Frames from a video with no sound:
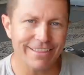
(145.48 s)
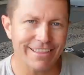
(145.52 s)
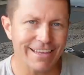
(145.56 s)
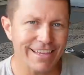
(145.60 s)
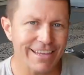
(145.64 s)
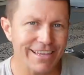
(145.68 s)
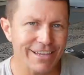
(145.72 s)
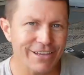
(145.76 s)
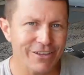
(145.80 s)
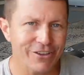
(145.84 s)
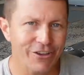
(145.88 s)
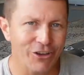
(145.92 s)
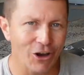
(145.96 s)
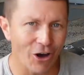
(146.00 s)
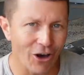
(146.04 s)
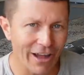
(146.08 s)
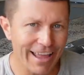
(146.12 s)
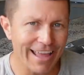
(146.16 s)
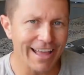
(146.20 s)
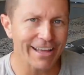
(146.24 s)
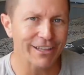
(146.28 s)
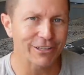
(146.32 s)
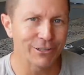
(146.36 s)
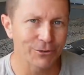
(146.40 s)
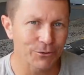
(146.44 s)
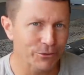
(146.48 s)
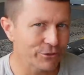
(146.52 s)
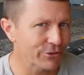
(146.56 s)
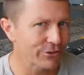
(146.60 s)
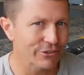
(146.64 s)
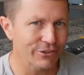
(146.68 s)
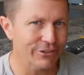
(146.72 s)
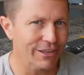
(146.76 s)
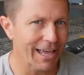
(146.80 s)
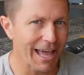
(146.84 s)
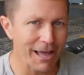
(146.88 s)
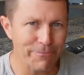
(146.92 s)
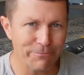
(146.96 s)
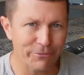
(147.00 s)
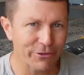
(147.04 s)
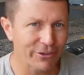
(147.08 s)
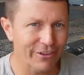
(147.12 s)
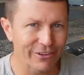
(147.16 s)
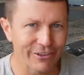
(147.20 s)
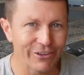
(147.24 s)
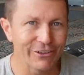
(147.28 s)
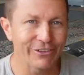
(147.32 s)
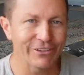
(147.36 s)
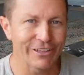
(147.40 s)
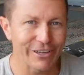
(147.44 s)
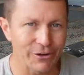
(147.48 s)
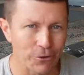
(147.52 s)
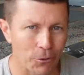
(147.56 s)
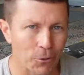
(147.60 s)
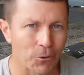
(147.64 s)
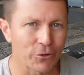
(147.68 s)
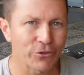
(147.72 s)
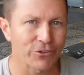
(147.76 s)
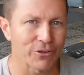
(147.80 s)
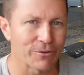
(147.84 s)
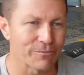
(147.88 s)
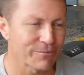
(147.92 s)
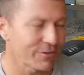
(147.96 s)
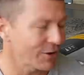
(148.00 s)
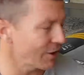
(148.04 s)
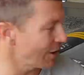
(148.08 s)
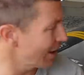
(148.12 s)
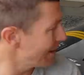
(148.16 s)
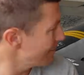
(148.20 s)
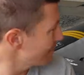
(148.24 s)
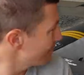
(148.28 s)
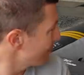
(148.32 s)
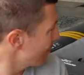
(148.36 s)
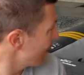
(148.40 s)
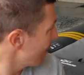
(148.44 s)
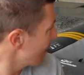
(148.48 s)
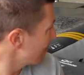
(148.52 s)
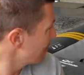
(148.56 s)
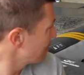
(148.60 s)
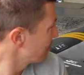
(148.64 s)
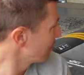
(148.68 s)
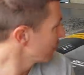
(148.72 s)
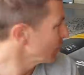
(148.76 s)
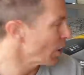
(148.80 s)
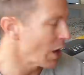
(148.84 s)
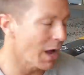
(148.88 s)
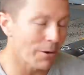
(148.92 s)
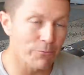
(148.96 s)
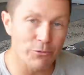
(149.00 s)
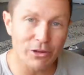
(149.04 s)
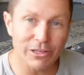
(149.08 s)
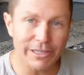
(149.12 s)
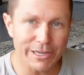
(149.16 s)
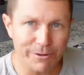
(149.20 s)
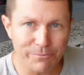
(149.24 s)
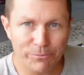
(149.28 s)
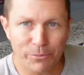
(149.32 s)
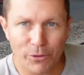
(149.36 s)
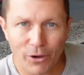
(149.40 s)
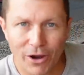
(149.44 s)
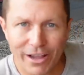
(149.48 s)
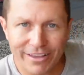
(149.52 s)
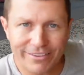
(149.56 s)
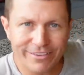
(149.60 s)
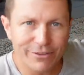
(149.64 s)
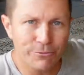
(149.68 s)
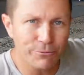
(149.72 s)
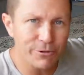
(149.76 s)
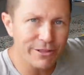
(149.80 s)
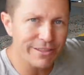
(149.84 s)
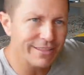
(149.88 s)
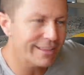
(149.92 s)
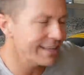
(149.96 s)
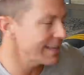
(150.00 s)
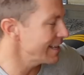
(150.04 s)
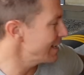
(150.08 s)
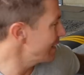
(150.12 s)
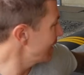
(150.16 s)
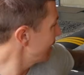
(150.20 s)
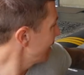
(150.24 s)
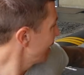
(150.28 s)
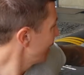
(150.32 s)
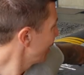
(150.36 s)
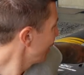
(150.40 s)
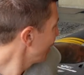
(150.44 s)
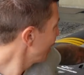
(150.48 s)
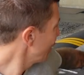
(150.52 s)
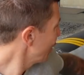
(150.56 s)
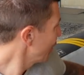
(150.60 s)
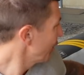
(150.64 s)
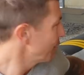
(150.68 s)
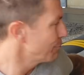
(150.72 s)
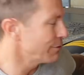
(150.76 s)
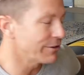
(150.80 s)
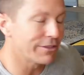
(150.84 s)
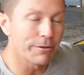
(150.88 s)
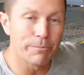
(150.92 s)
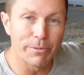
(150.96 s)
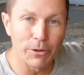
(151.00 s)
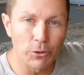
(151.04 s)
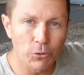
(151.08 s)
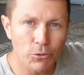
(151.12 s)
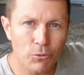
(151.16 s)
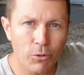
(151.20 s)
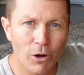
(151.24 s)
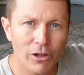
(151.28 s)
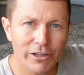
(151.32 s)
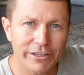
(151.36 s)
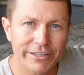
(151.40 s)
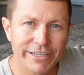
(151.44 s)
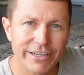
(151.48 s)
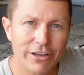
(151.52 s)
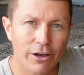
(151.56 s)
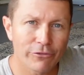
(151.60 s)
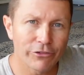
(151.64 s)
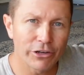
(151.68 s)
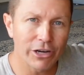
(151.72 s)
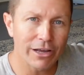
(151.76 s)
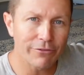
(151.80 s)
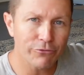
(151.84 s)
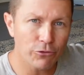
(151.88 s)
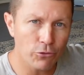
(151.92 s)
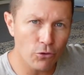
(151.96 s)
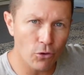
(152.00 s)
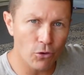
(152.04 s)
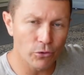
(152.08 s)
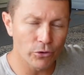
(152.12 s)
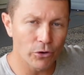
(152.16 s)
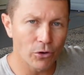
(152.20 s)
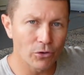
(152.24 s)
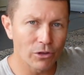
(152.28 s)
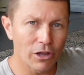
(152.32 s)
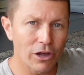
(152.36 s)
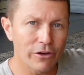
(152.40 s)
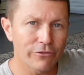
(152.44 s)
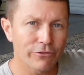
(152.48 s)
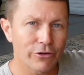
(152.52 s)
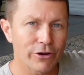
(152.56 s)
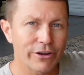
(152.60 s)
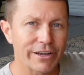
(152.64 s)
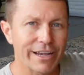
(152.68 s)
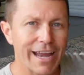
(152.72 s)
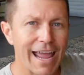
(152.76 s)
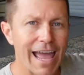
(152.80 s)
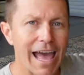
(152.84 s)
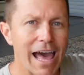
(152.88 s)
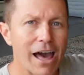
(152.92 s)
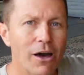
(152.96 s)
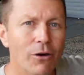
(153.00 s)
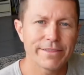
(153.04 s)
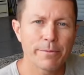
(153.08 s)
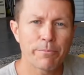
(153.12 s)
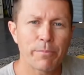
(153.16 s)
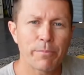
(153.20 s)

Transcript: The kayak looks absolutely awesome. I'm, um, I'm really impressed with the, with the build quality of it. I've crawled all over it now. The